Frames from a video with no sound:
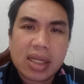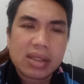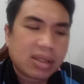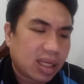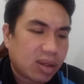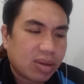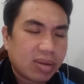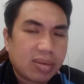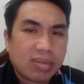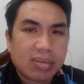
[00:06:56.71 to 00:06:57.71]
I'll see
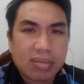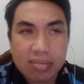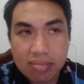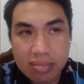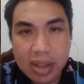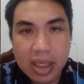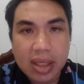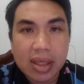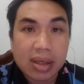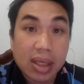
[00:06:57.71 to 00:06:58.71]
you
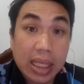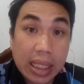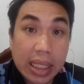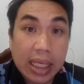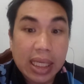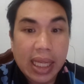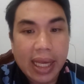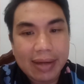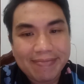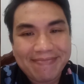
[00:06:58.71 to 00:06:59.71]
another
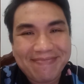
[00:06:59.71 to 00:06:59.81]
day.